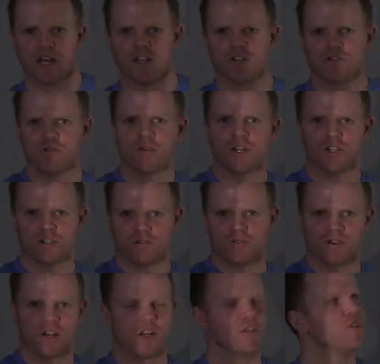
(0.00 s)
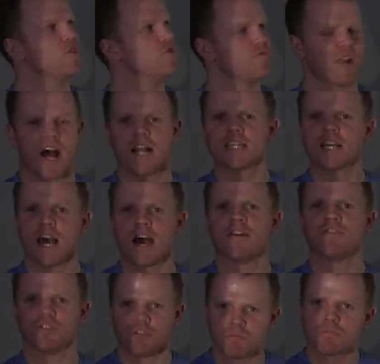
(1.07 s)
they do and do not
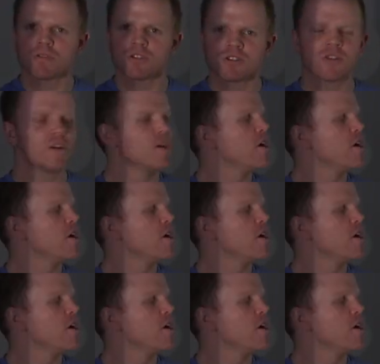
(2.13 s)
have loops.